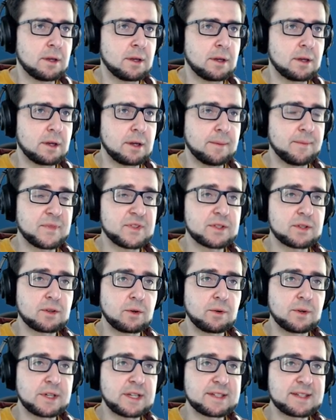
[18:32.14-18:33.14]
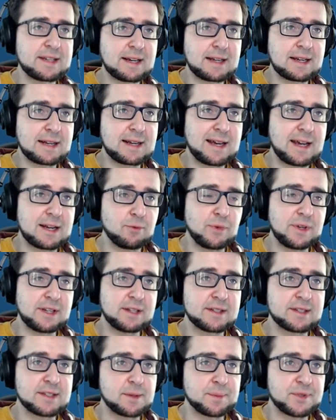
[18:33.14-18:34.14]
Um, so in the second line,
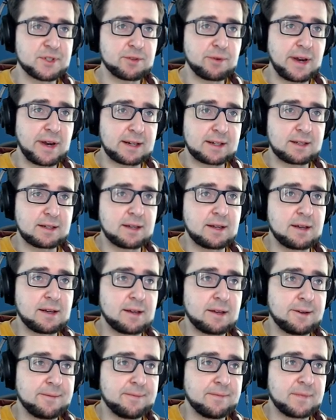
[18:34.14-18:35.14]
we subtract the,